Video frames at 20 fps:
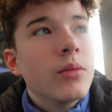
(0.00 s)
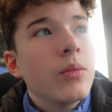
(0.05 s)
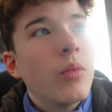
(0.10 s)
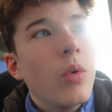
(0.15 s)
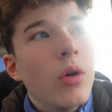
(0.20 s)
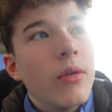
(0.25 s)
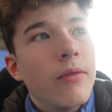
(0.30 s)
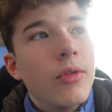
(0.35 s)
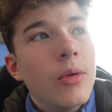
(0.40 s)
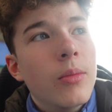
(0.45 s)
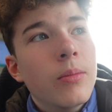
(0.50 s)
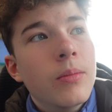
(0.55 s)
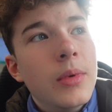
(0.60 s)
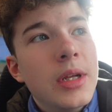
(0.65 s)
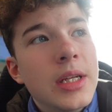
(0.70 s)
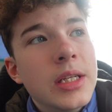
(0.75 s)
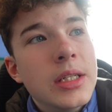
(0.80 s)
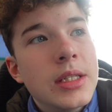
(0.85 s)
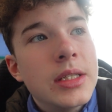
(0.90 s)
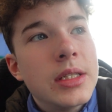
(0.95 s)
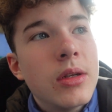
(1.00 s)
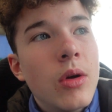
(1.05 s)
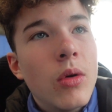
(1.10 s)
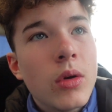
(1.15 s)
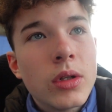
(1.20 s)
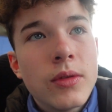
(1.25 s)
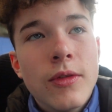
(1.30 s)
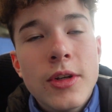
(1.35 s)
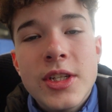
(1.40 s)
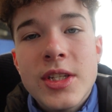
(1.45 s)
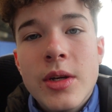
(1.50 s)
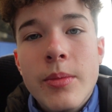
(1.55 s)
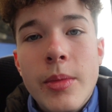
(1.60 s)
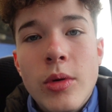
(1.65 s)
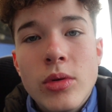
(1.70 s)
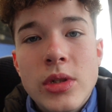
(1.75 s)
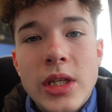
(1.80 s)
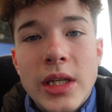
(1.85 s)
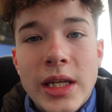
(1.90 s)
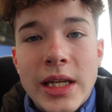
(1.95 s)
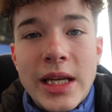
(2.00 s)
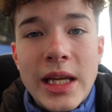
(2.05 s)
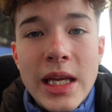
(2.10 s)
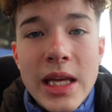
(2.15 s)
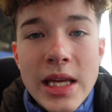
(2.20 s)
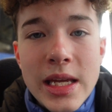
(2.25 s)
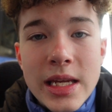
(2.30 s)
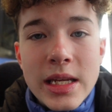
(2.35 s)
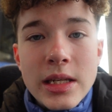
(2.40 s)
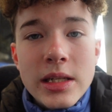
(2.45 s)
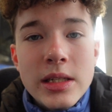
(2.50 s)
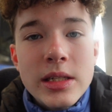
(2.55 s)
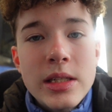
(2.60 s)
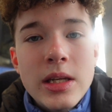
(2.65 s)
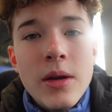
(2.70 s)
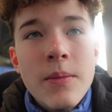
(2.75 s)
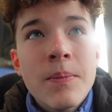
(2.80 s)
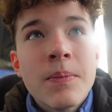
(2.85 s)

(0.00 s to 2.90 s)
one of them is Oxford to Milton Keynes,